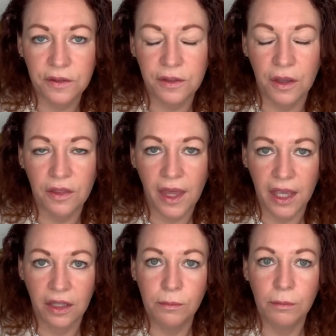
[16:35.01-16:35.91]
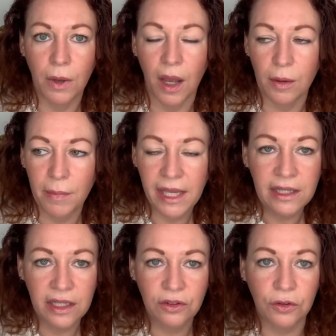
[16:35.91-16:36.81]
So they uh,
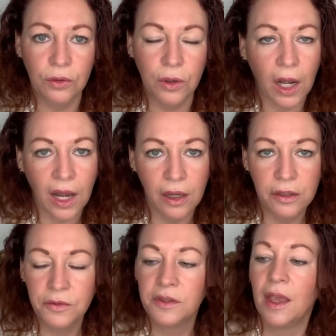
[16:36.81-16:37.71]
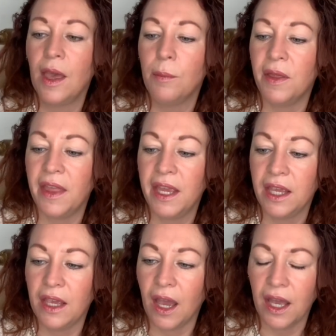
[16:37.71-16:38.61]
mainly do clothes, but
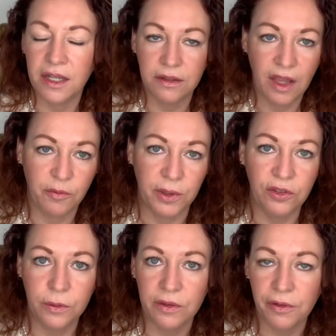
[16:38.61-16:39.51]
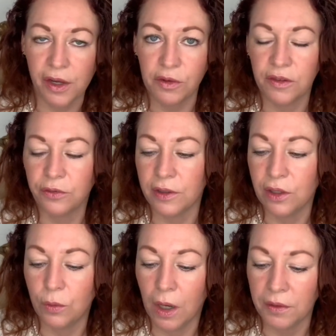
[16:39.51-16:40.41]
they have been doing fragrances for a
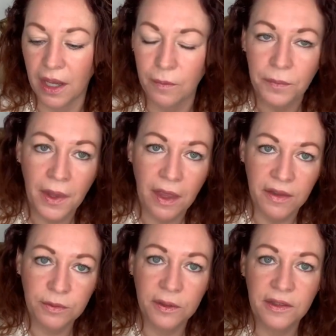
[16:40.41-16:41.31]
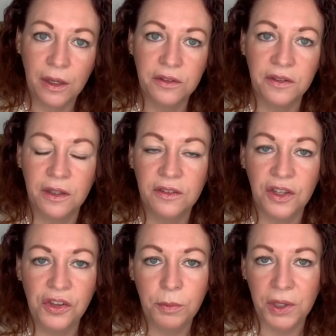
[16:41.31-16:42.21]
little while now. This one's now
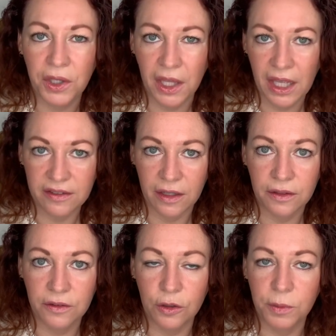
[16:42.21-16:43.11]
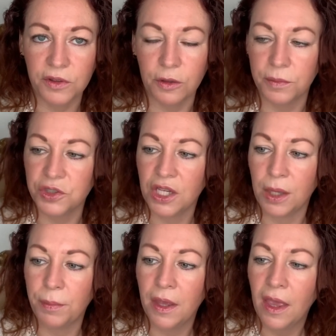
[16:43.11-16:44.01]
discontinued, but you can get it super, super
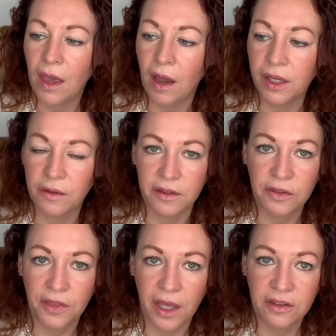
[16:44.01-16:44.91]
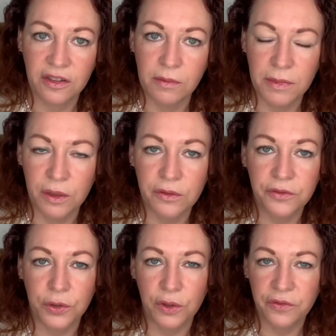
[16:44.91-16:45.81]
cheap. I got this 30 ml
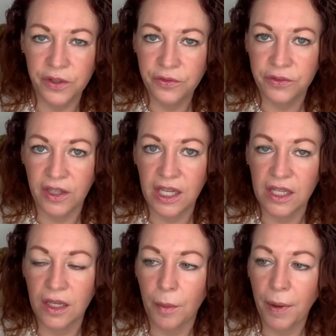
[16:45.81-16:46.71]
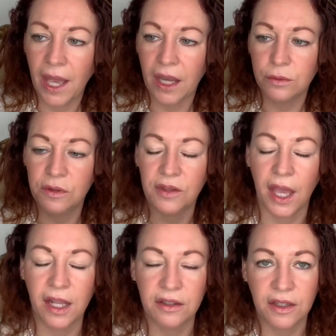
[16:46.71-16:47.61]
for £15
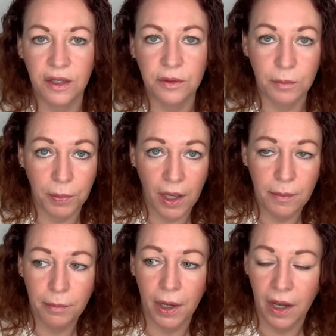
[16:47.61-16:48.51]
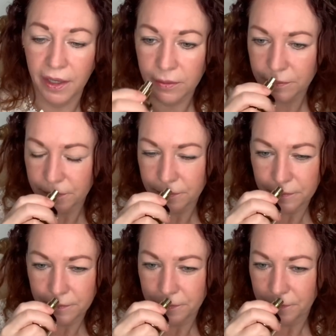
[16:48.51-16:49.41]
and it was a blind buy.
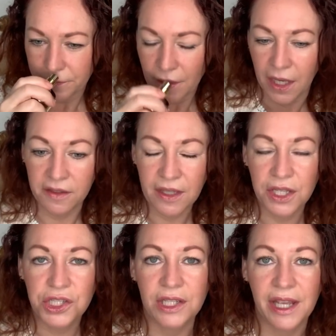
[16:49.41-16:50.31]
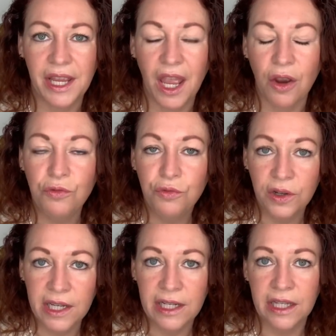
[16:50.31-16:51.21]
And it's actually a
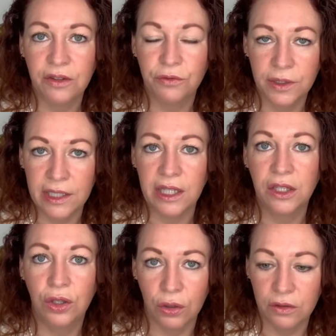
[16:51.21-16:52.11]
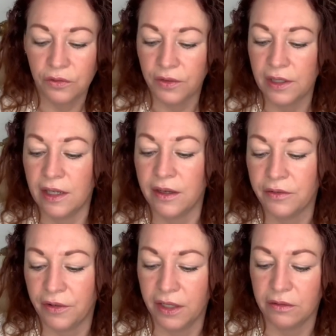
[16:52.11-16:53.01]
really, really good vanilla
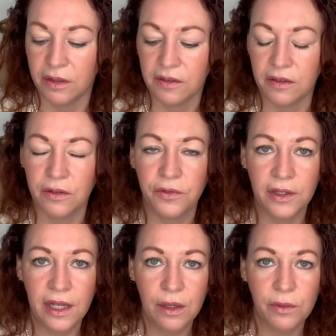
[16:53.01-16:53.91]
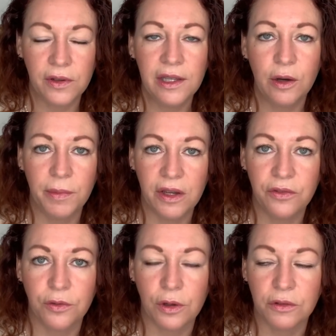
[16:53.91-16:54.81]
fragrance. It's a vanilla with a little bit of
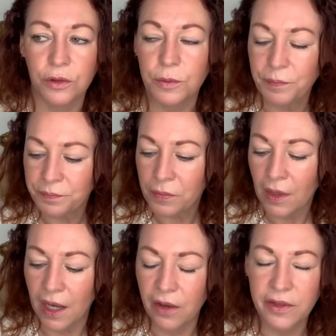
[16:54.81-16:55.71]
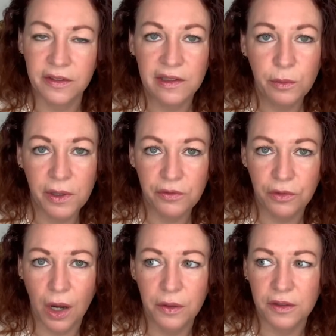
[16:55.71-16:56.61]
floral. I think there's a little bit of
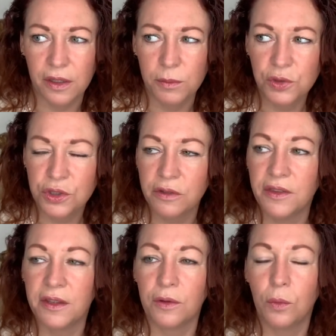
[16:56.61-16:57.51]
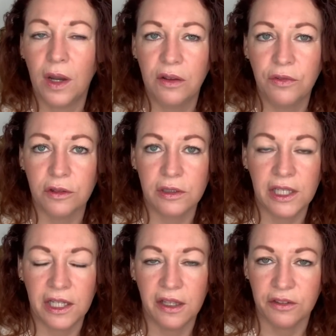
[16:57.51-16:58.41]
rose and I'm not sure if there's a white floral
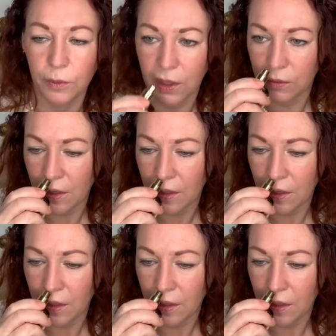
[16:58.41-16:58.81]
in here as well.